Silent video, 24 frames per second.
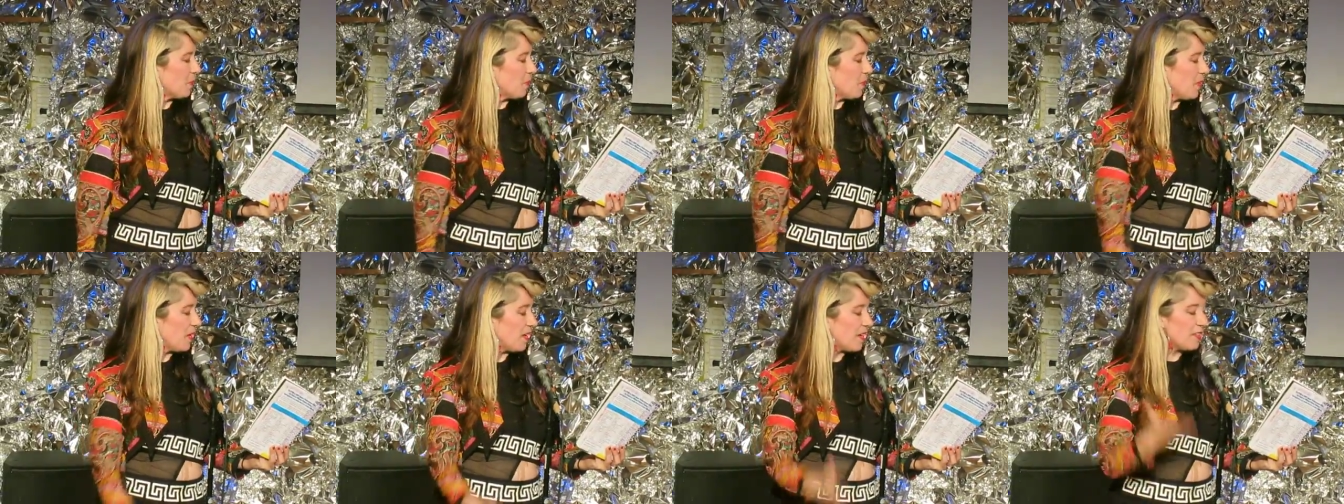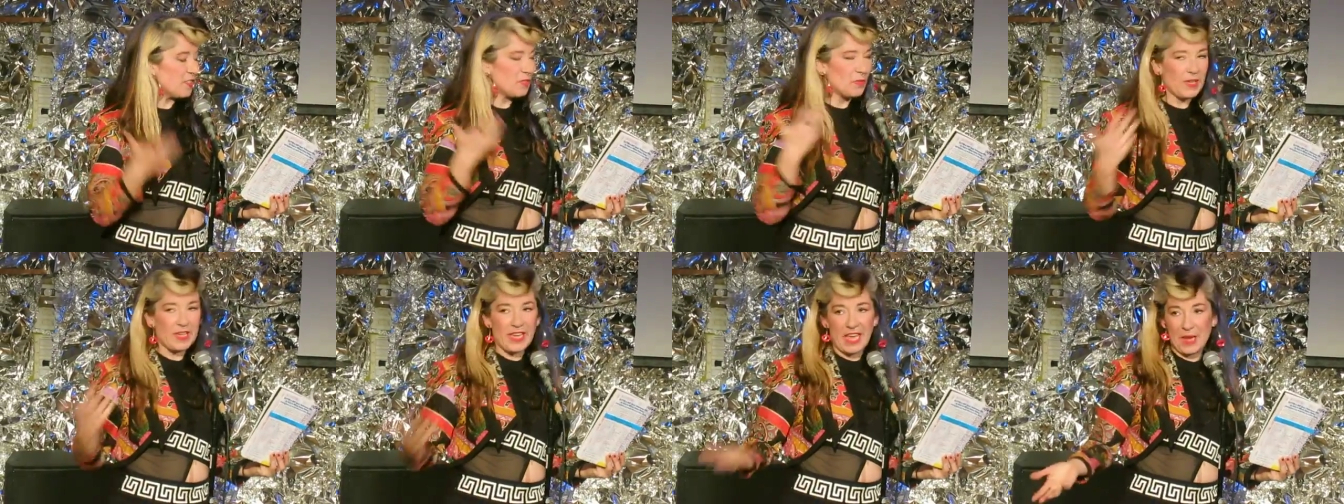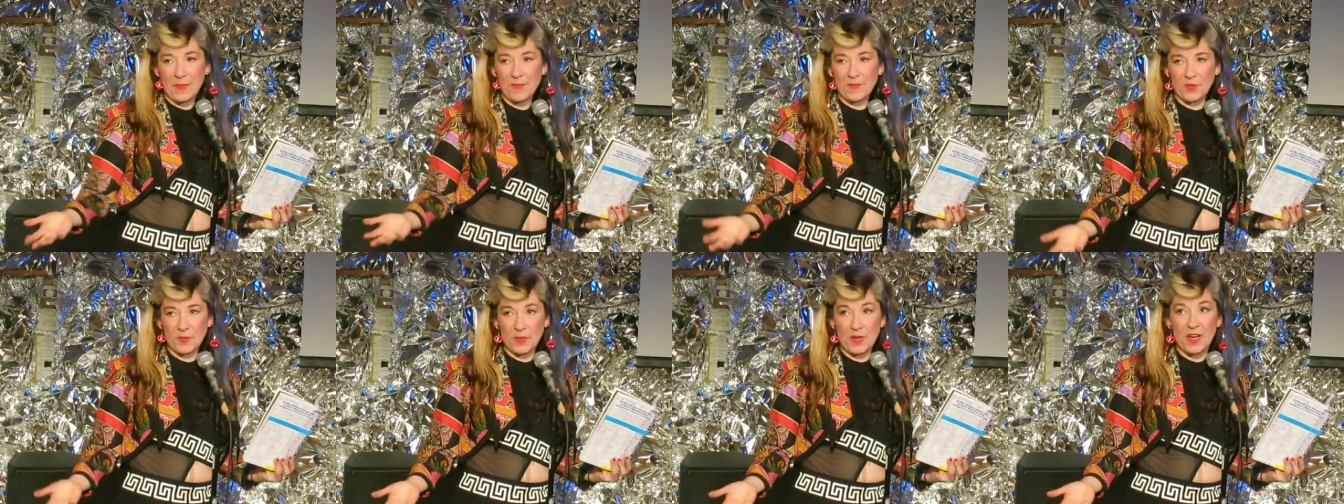because we
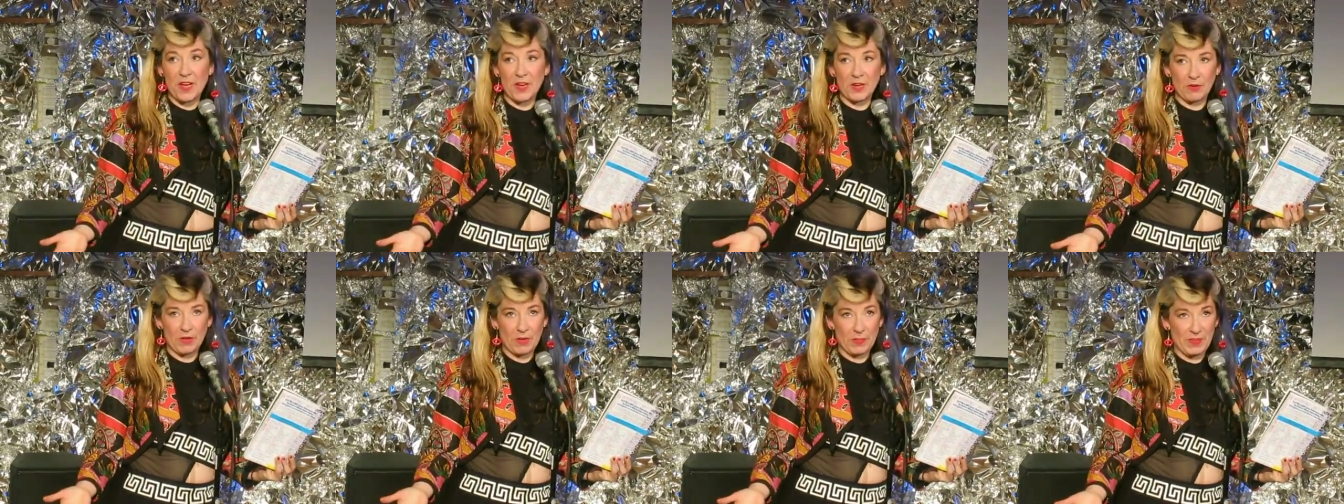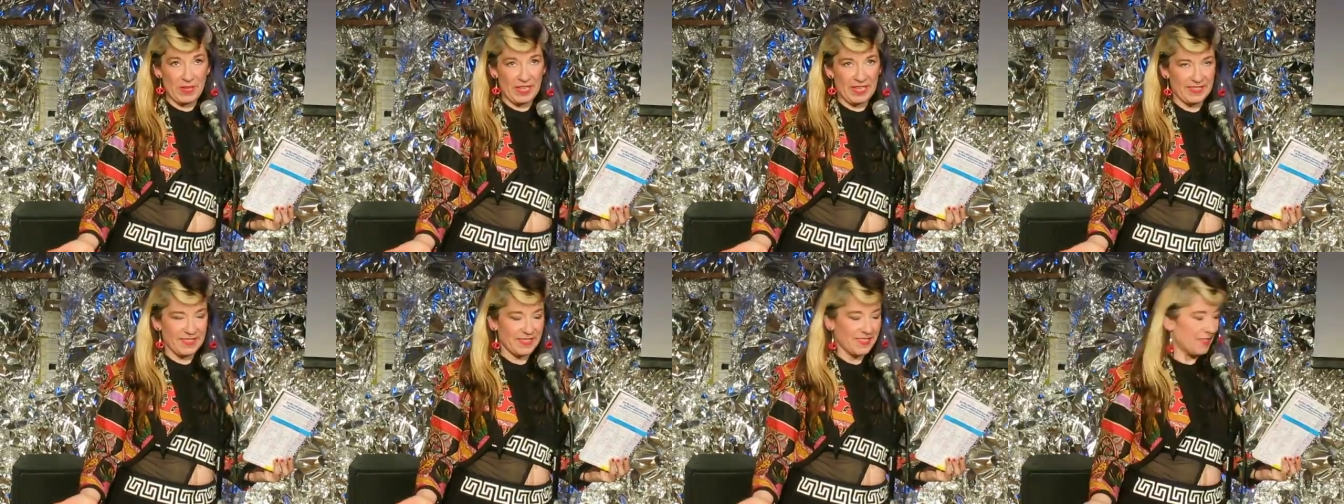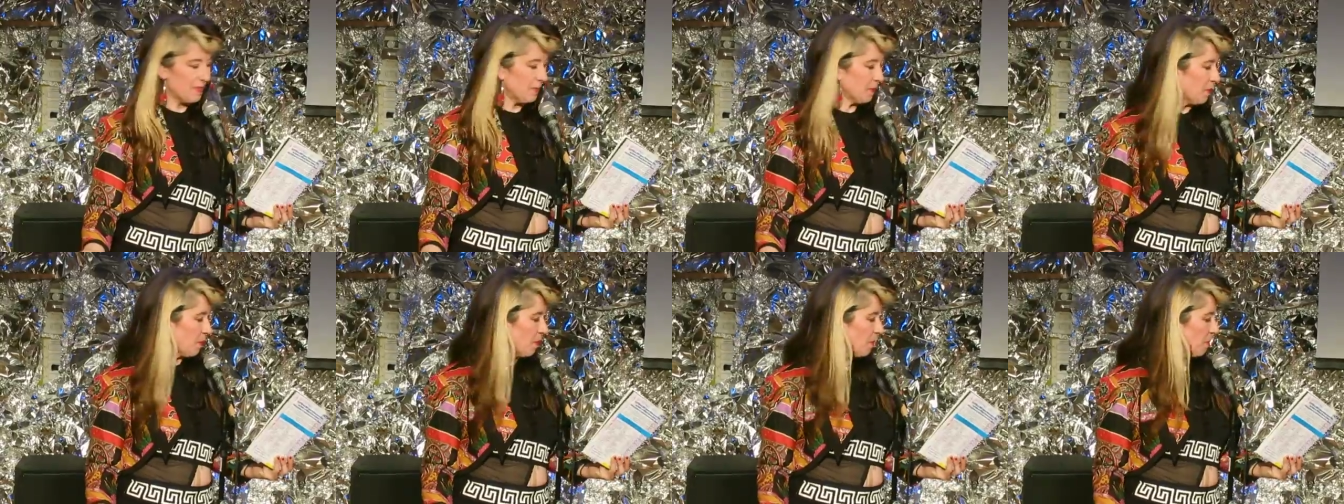came from a hungry place.